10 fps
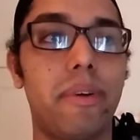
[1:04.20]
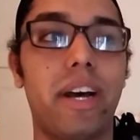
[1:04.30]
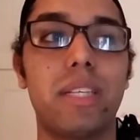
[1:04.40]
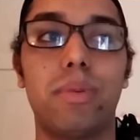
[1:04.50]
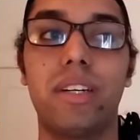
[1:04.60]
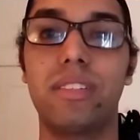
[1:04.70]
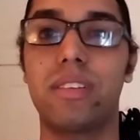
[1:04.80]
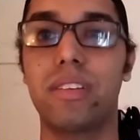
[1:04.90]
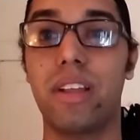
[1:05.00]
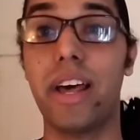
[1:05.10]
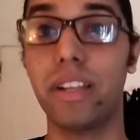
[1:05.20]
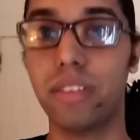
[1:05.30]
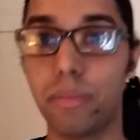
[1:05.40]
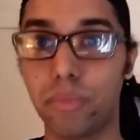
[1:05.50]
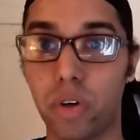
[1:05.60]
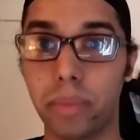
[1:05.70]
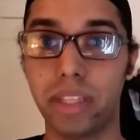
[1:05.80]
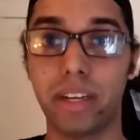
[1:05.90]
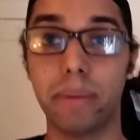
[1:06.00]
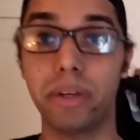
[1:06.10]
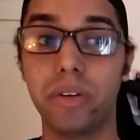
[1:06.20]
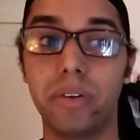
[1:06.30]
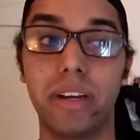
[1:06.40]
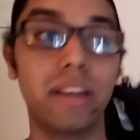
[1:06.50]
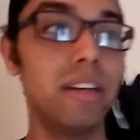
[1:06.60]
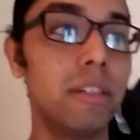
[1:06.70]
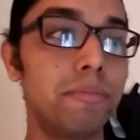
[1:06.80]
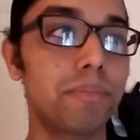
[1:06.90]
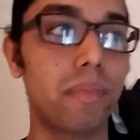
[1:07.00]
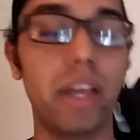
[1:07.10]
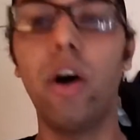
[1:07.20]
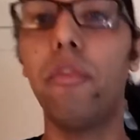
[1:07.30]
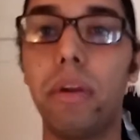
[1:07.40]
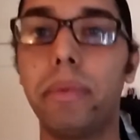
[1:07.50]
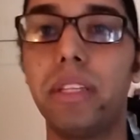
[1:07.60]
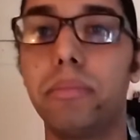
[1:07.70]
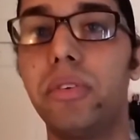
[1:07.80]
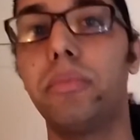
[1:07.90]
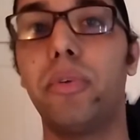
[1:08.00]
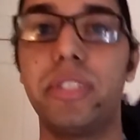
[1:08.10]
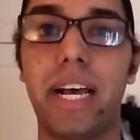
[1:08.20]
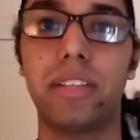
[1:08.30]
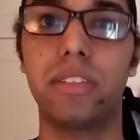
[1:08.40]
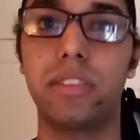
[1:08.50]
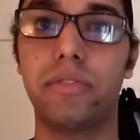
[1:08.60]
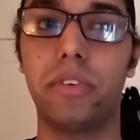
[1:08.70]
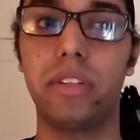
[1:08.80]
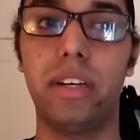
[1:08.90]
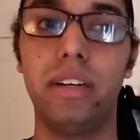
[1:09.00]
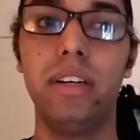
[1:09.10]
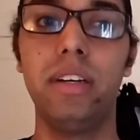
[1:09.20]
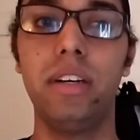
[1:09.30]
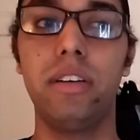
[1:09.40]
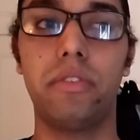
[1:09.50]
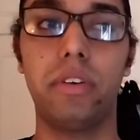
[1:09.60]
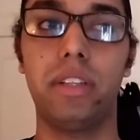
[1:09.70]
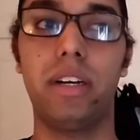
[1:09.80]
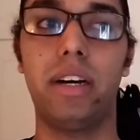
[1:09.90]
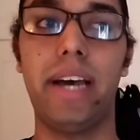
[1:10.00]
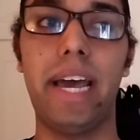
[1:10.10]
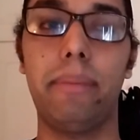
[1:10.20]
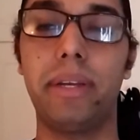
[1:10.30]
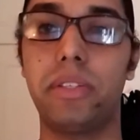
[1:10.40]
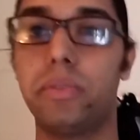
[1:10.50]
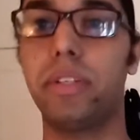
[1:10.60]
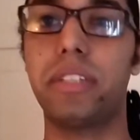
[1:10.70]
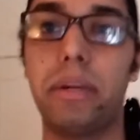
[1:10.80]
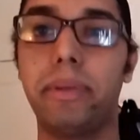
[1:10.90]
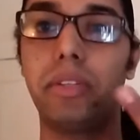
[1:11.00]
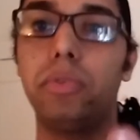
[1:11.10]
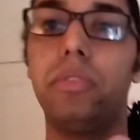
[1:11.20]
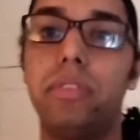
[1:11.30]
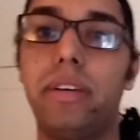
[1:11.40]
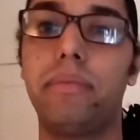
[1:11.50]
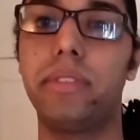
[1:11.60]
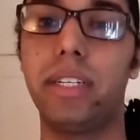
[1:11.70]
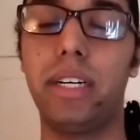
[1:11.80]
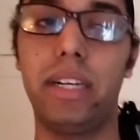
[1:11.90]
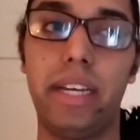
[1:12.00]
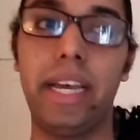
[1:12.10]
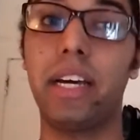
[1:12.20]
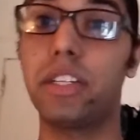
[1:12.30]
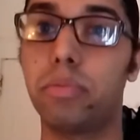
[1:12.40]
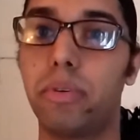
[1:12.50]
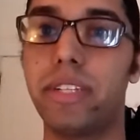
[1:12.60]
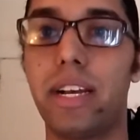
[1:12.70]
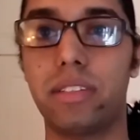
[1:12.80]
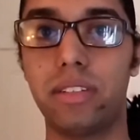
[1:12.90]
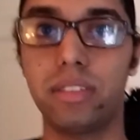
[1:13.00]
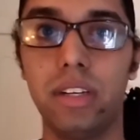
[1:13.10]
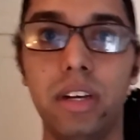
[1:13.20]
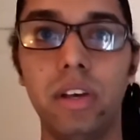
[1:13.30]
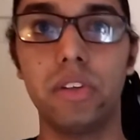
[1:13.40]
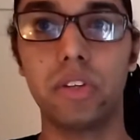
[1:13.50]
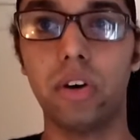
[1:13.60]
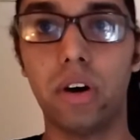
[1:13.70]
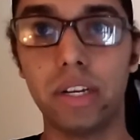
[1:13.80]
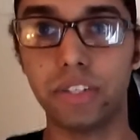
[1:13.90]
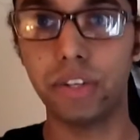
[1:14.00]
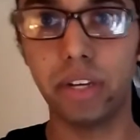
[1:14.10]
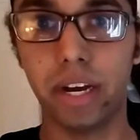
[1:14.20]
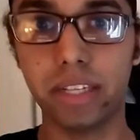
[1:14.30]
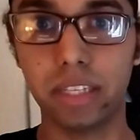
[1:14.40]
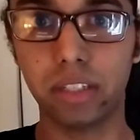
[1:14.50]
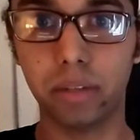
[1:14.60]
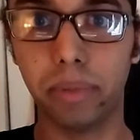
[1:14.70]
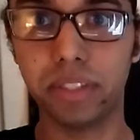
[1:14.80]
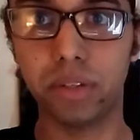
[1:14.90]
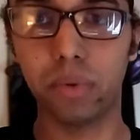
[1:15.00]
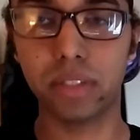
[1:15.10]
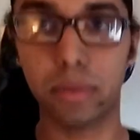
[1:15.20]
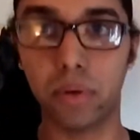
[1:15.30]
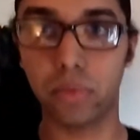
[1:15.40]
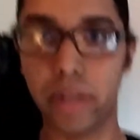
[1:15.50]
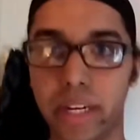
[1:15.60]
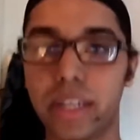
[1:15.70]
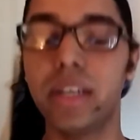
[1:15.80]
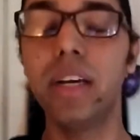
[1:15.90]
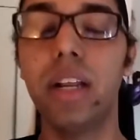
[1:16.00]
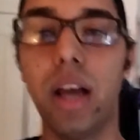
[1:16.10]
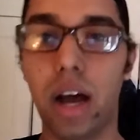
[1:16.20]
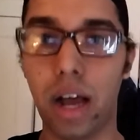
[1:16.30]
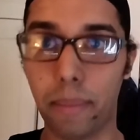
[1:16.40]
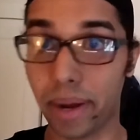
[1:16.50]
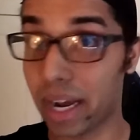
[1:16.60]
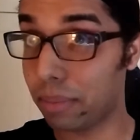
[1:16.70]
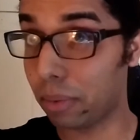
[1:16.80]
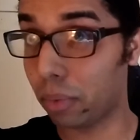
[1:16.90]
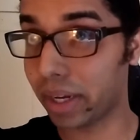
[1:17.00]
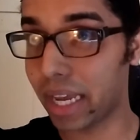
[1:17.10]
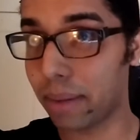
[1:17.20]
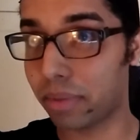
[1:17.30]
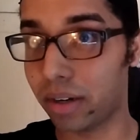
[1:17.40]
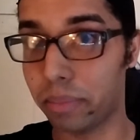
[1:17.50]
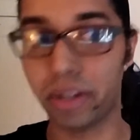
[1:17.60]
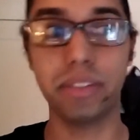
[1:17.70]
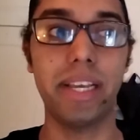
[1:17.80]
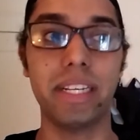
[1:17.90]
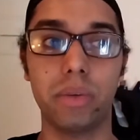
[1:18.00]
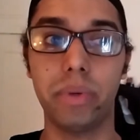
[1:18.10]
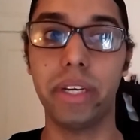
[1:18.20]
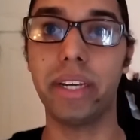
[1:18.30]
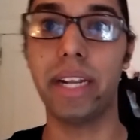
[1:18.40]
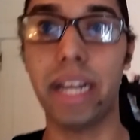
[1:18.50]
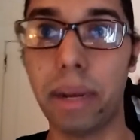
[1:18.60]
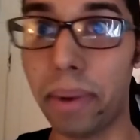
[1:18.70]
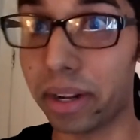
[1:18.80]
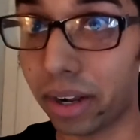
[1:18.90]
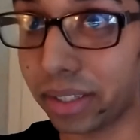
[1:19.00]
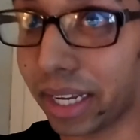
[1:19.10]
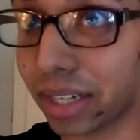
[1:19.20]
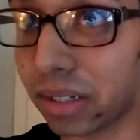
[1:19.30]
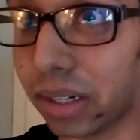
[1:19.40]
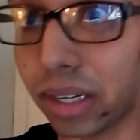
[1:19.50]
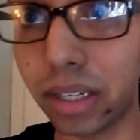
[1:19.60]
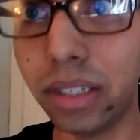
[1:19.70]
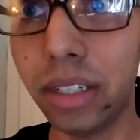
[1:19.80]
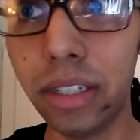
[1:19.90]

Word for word: cosplayers because a lot of them told me they're gonna be going and hopefully meet the voice actors for the for the anime too. There's gonna be two of them, the English voice actors. So I'll see you guys at the convention once I'm all ready. Um, I got my wig cap on because he has a wig, and I got my contacts on,